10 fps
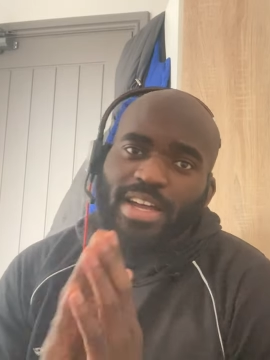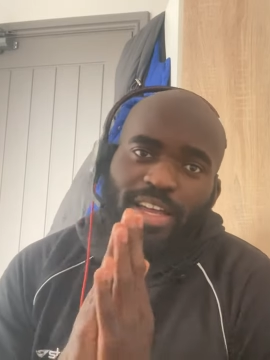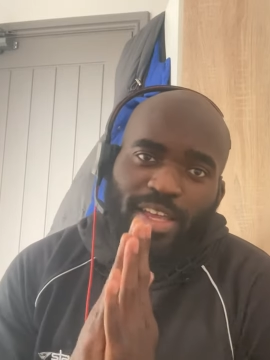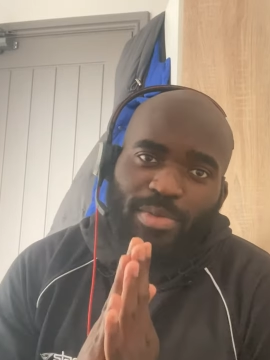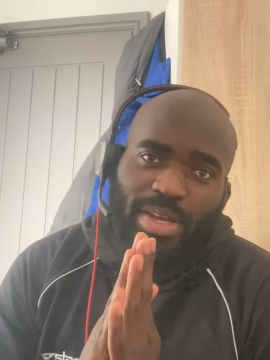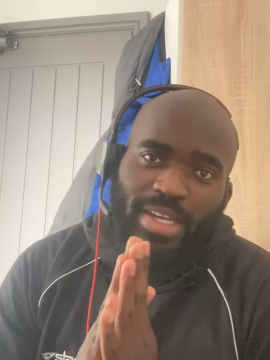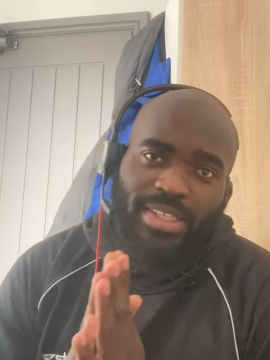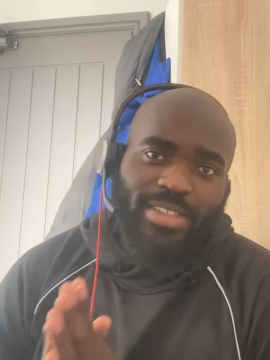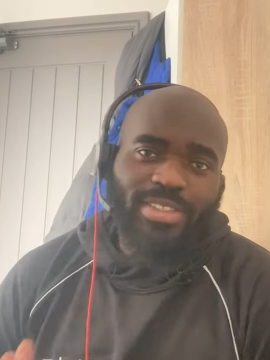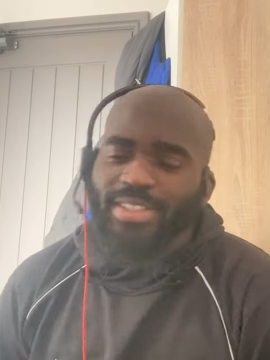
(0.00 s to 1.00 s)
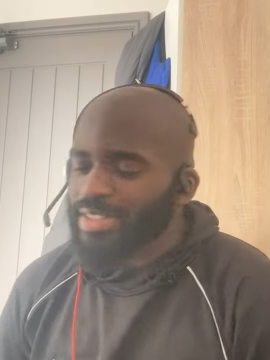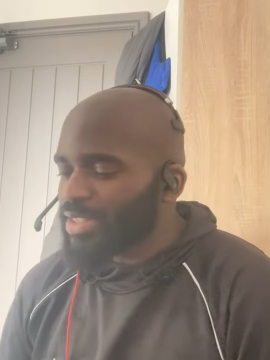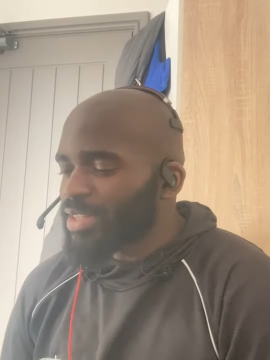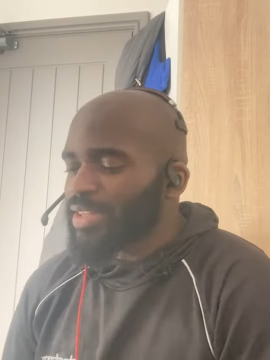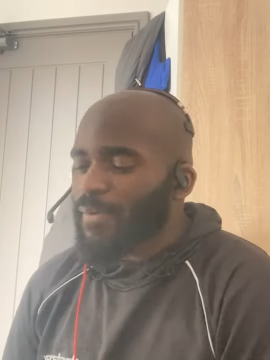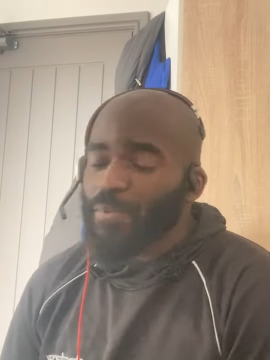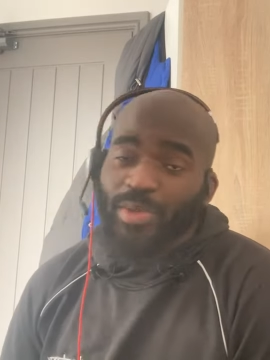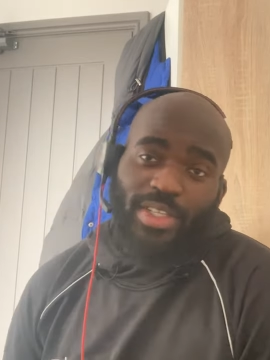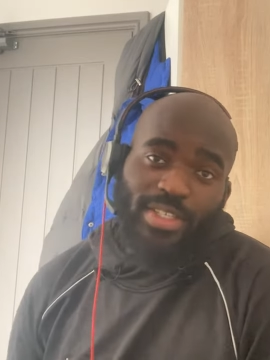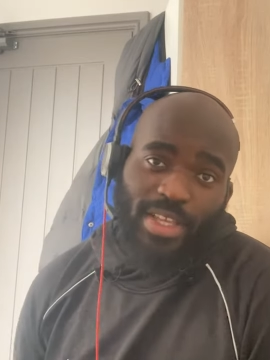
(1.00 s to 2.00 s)
Amen. So
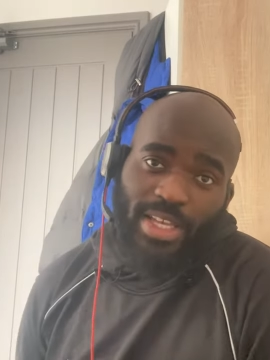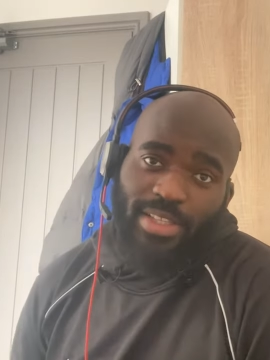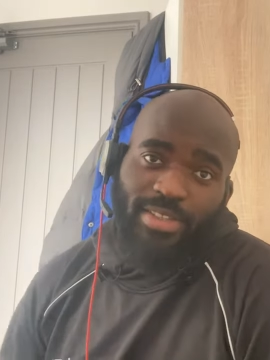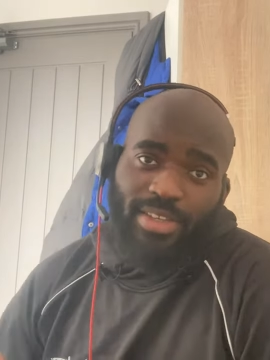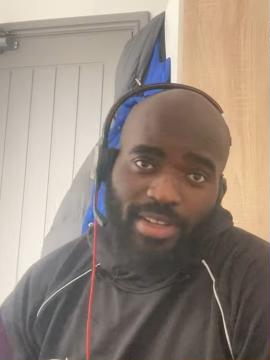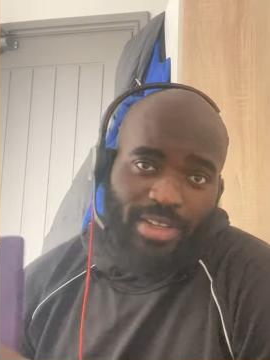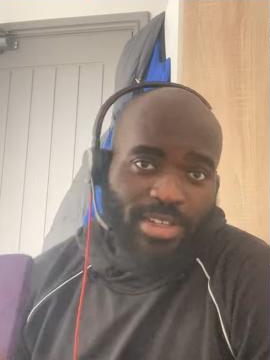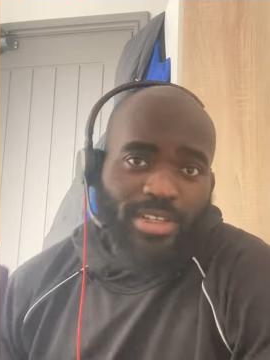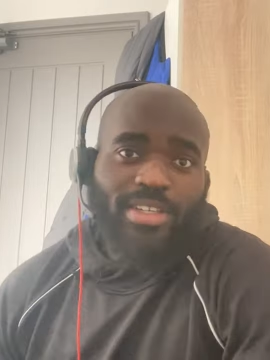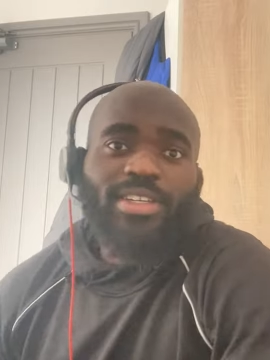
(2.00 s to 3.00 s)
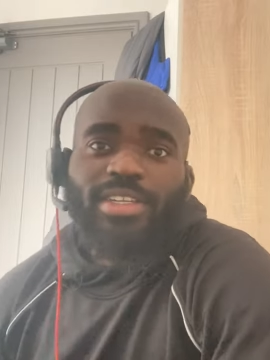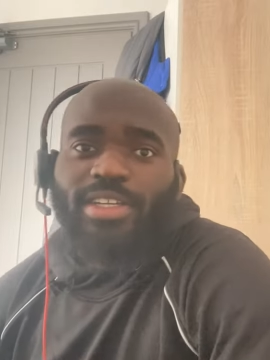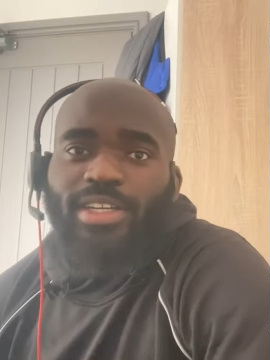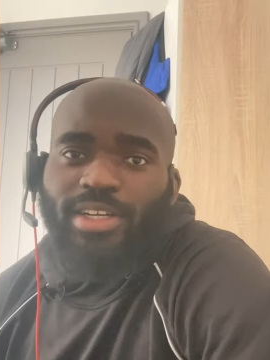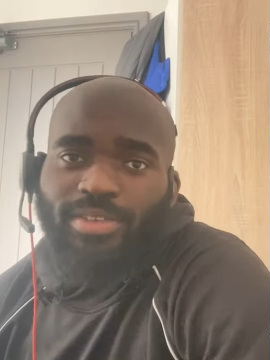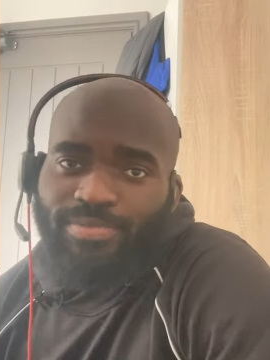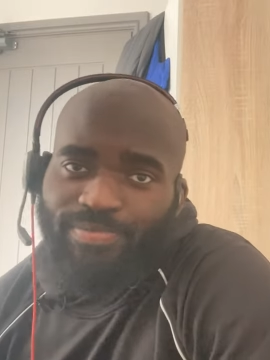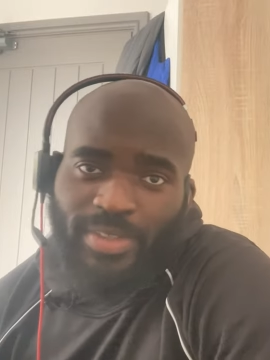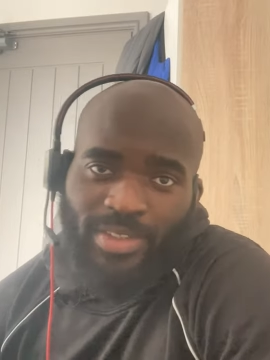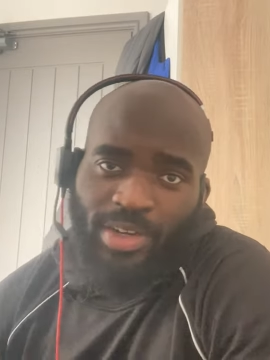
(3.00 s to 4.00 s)
since then, you know,
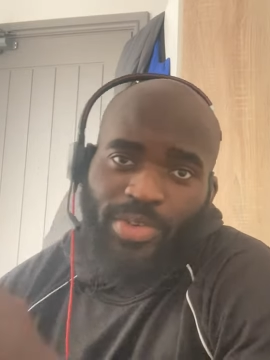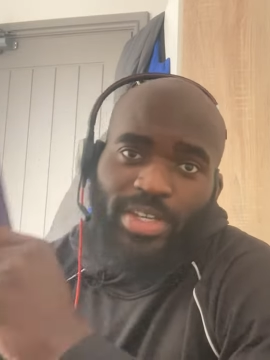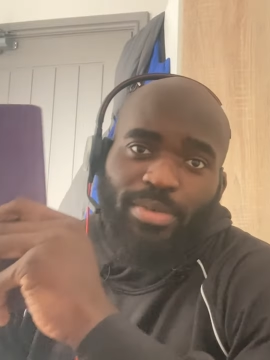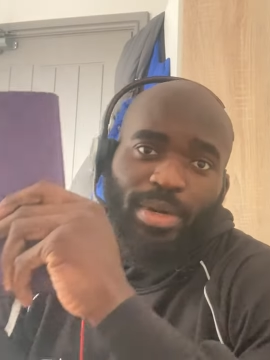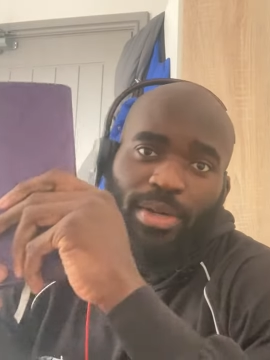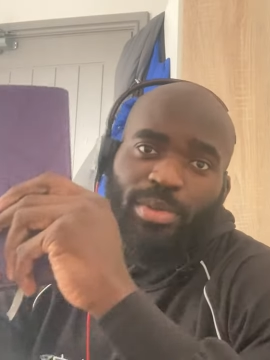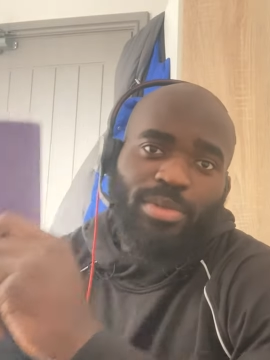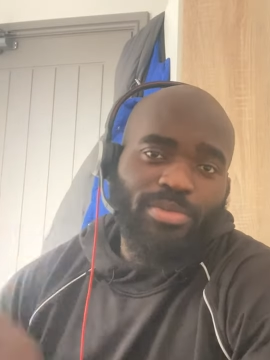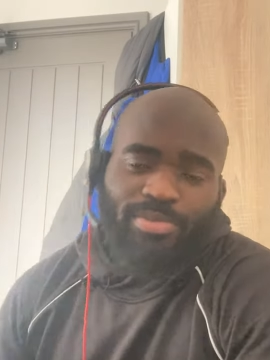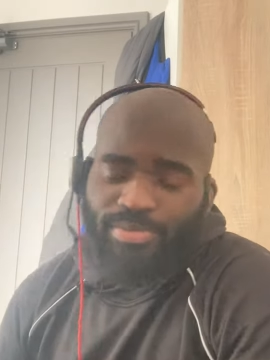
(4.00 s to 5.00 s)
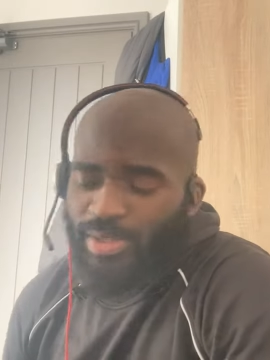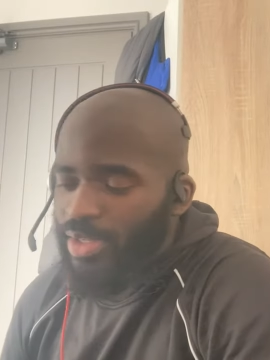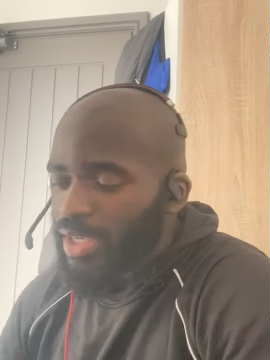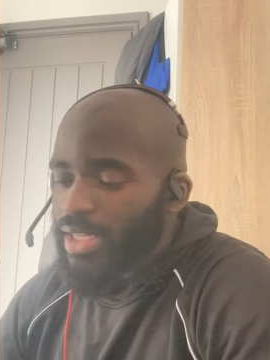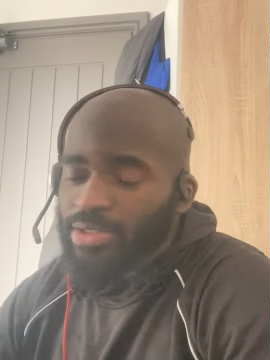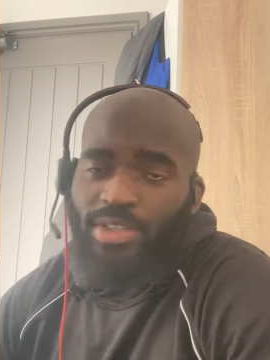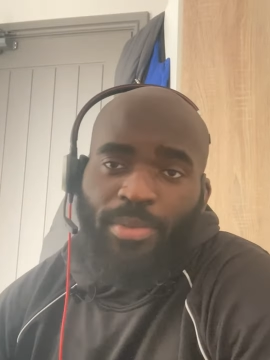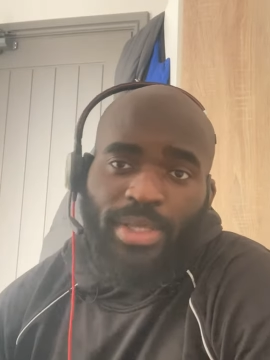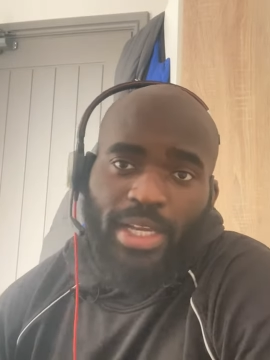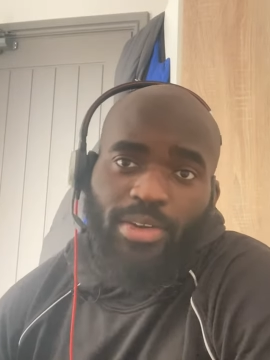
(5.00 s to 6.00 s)
I started reading the Bible. So yeah, to start
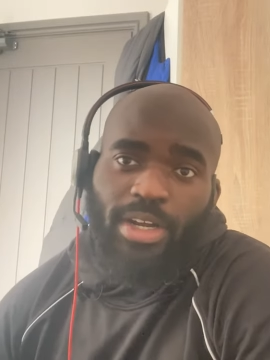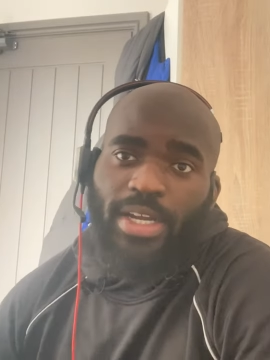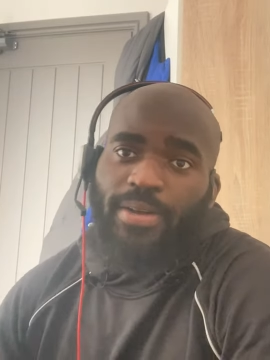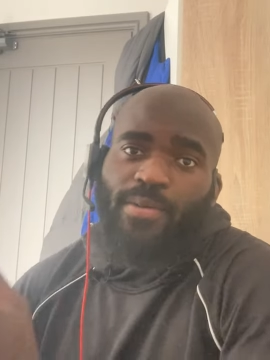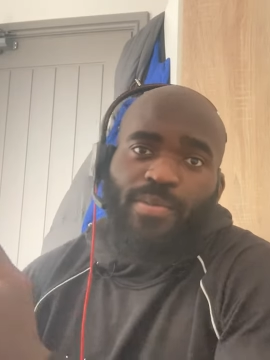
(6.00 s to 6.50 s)
my day right.